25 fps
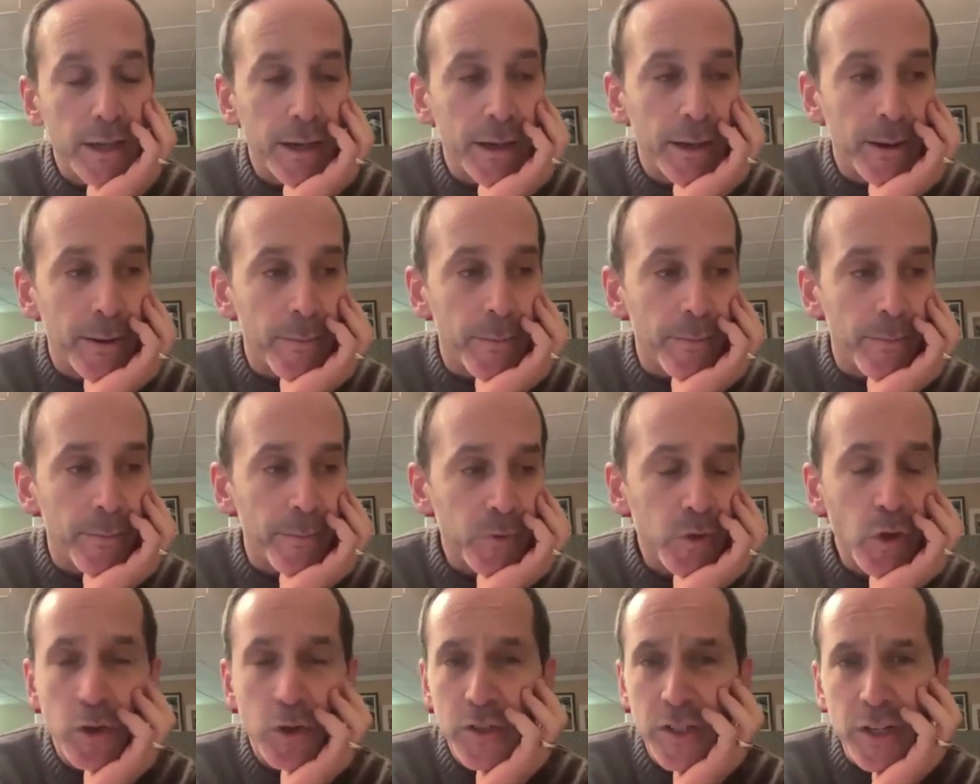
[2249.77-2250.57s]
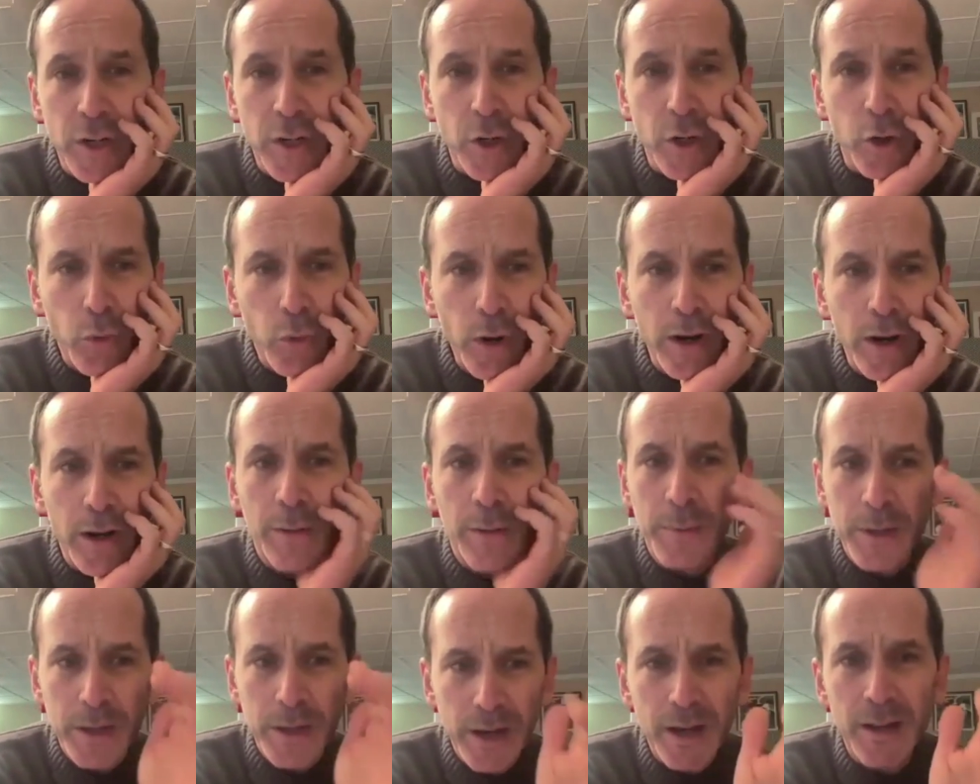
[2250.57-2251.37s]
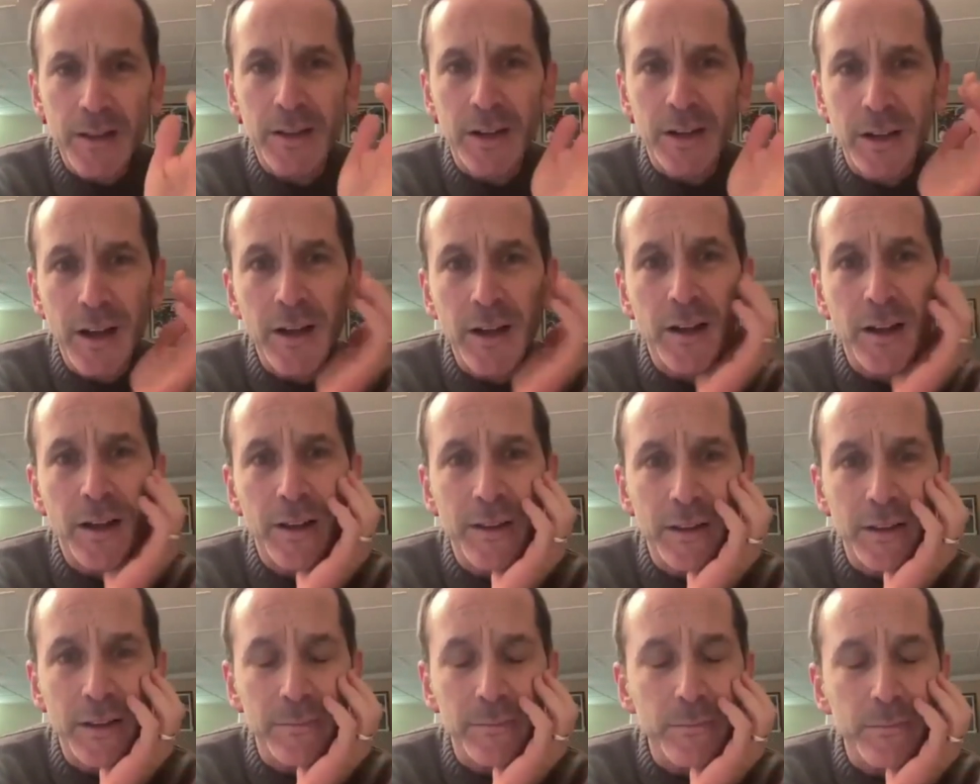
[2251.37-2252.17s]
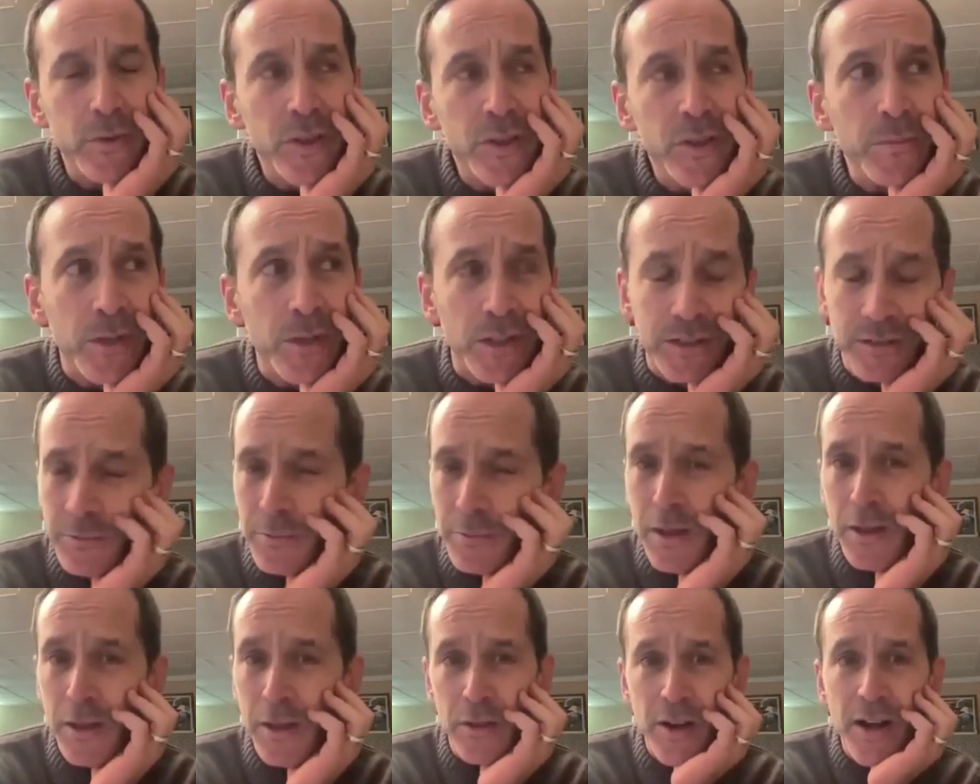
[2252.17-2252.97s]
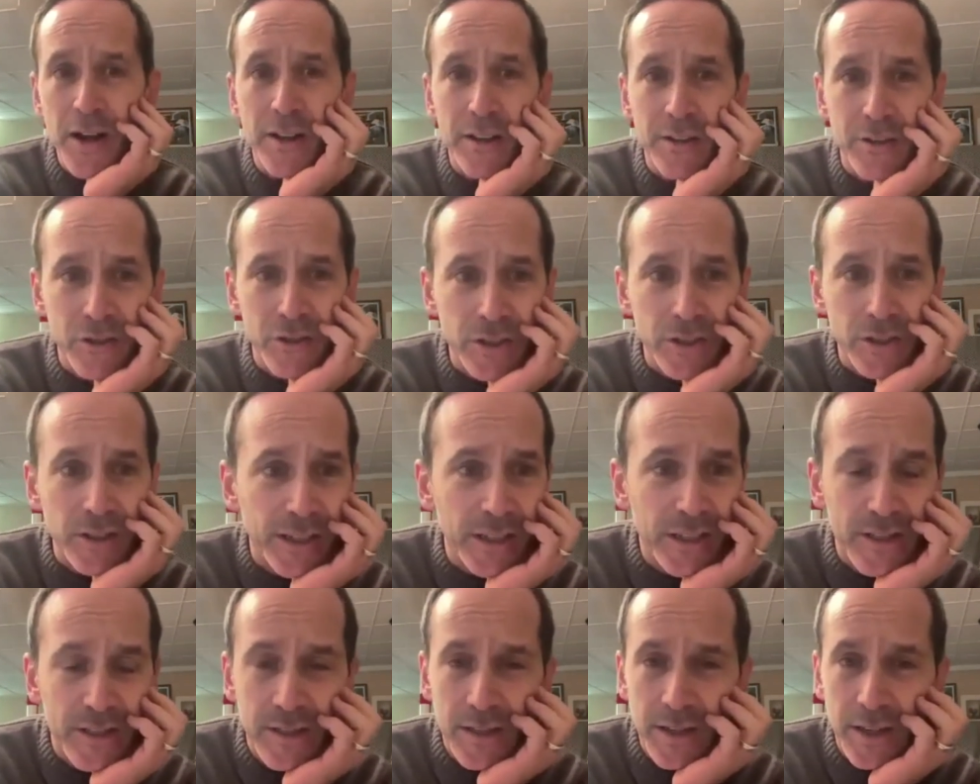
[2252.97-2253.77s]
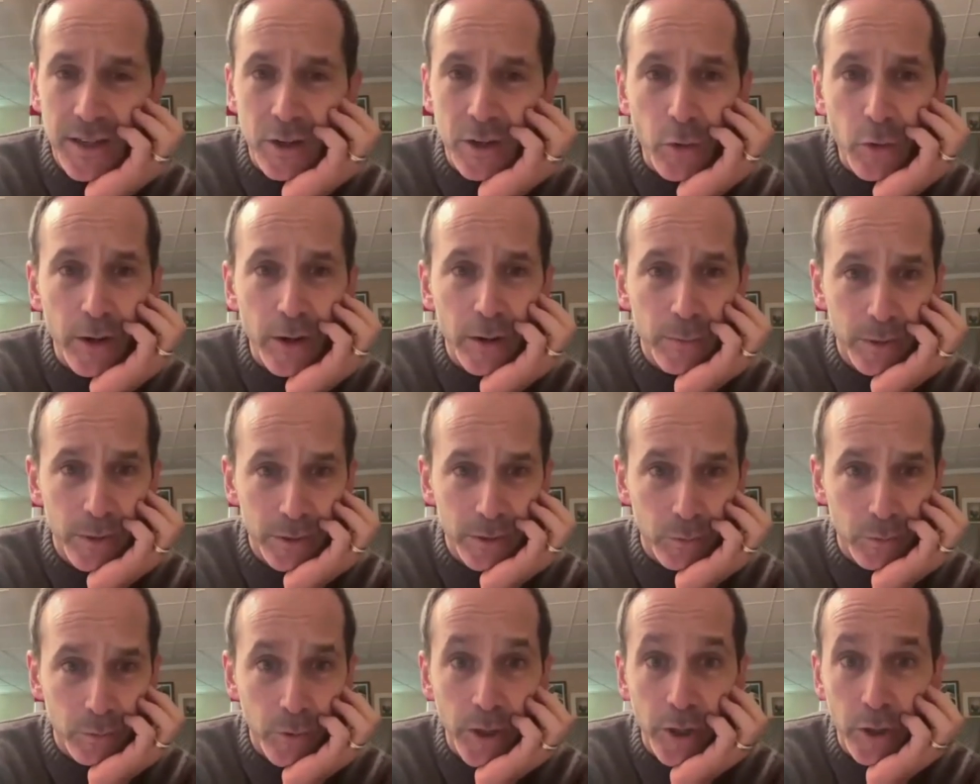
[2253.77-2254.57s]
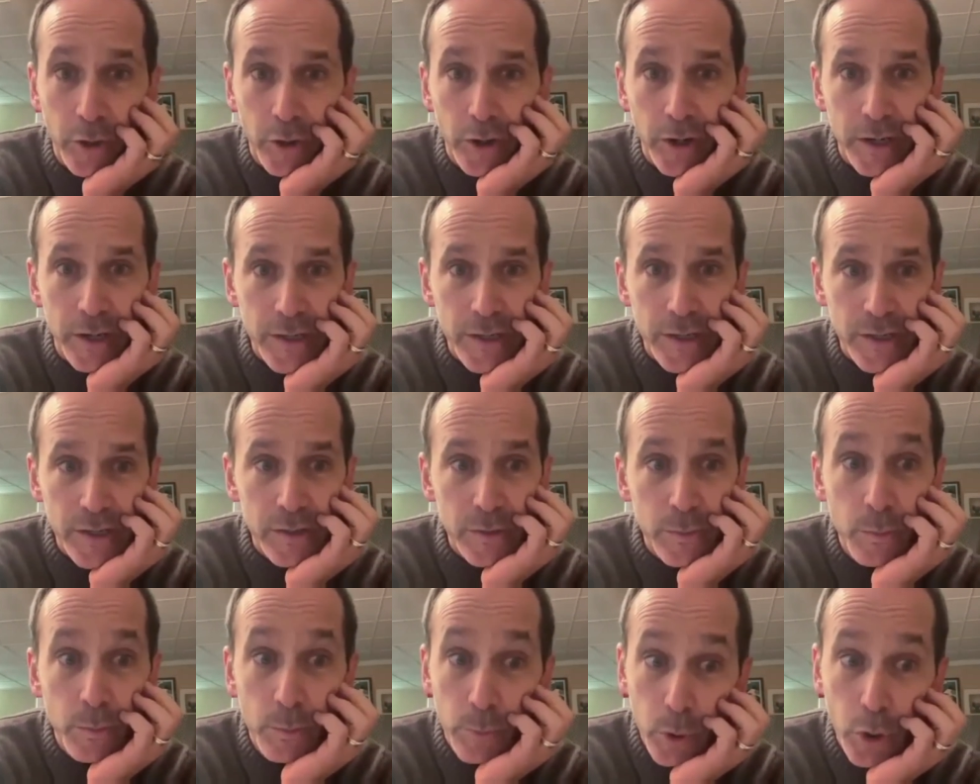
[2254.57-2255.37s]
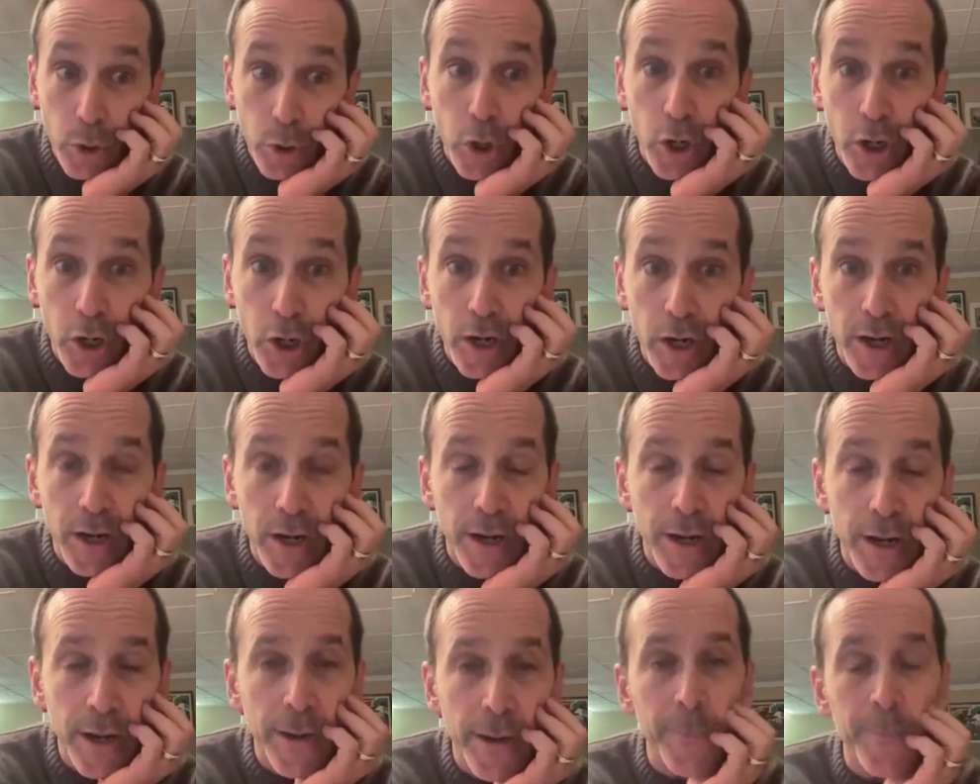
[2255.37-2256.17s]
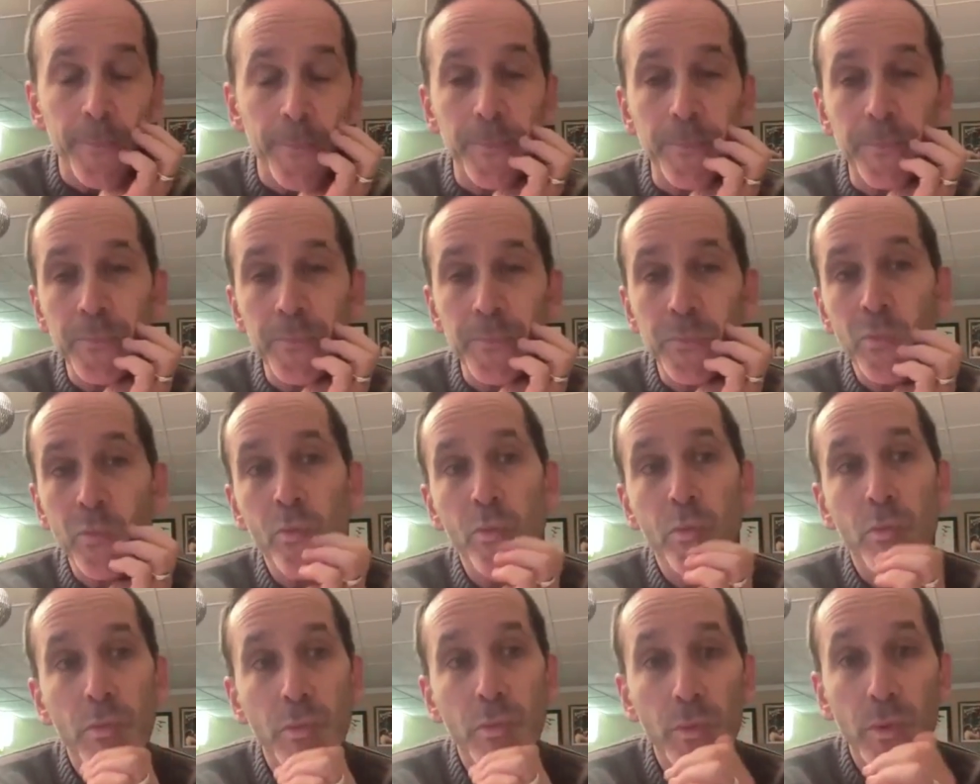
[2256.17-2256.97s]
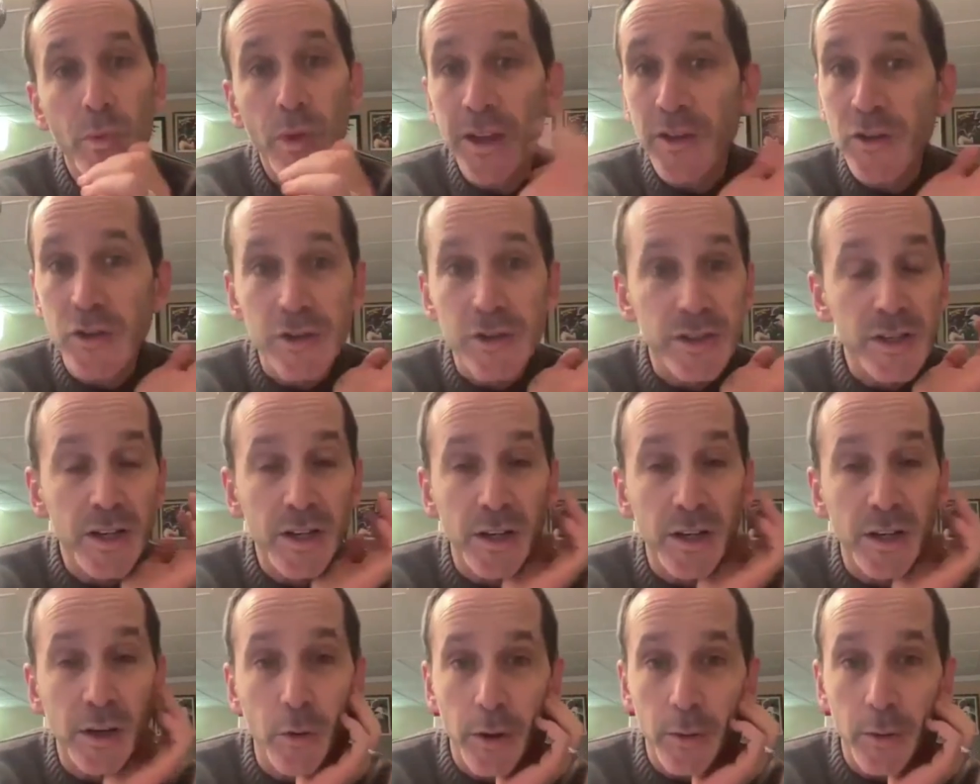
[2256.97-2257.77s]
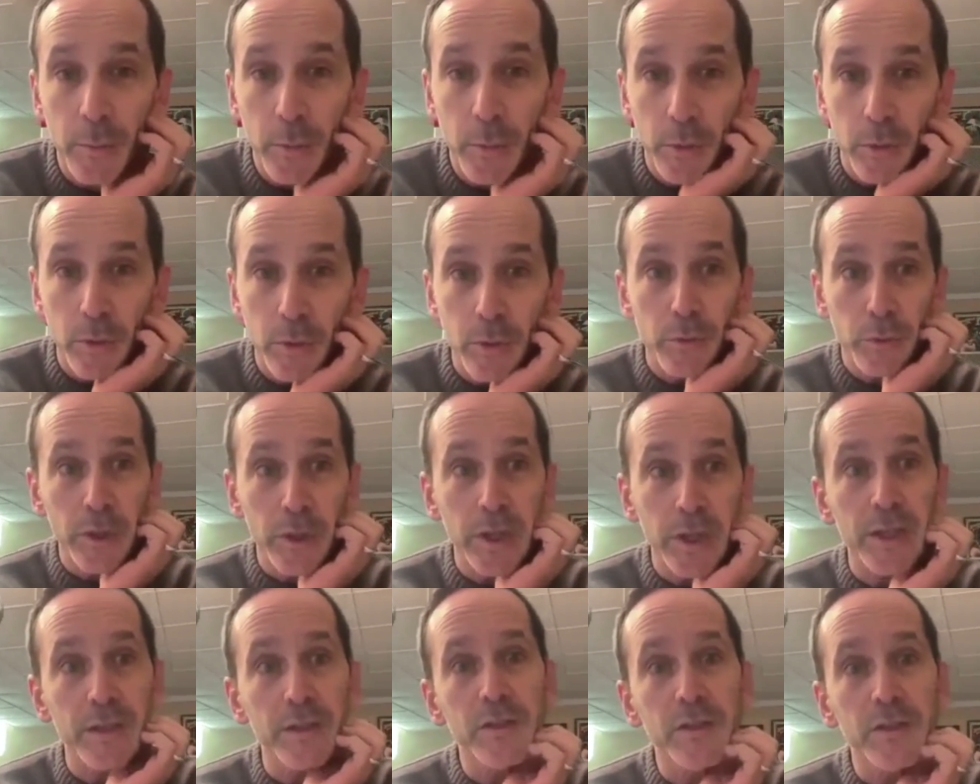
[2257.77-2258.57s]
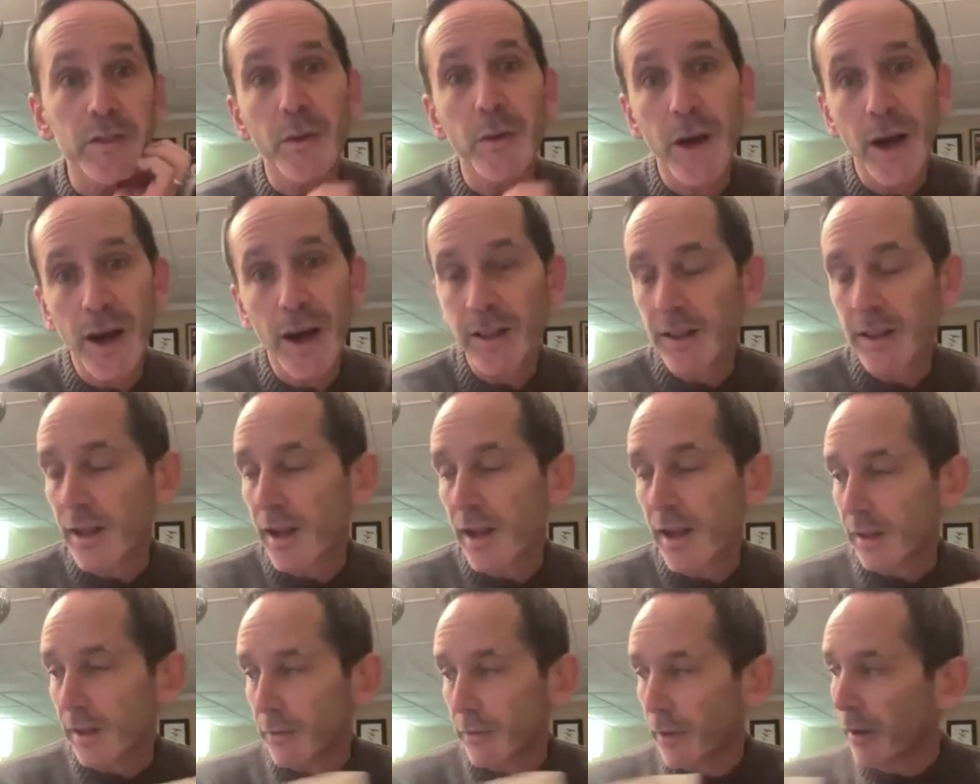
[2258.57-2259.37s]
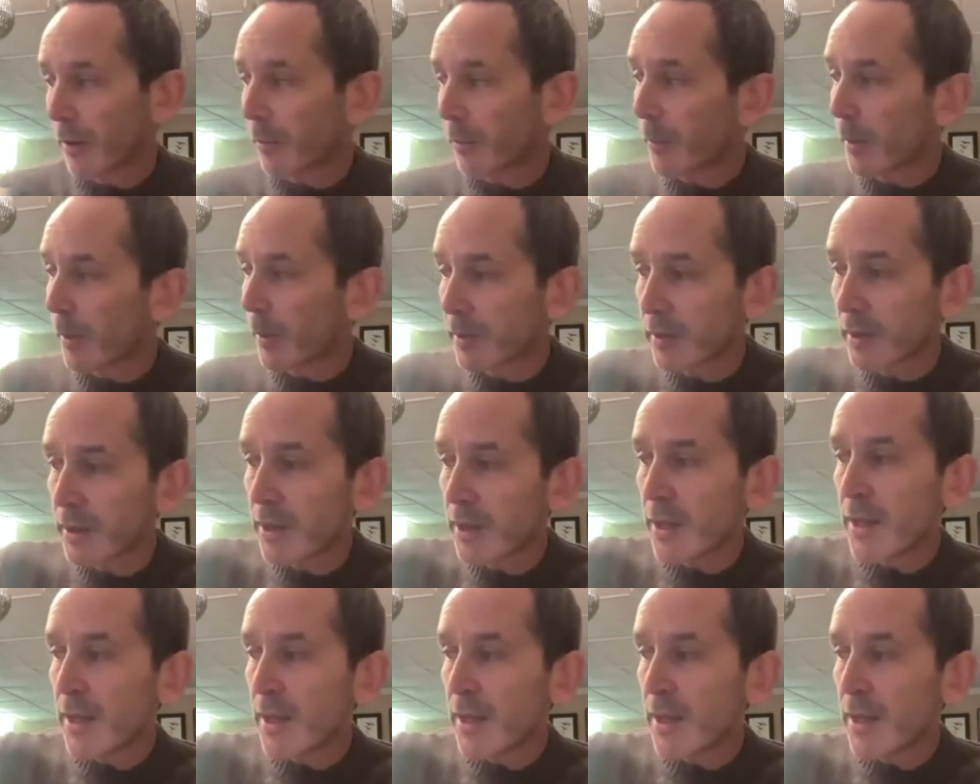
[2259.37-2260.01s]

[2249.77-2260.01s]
So it's an I mean, on the subject of methodology, like it's an incredibly rigorous book, and just an incredible read. So highly, highly recommend.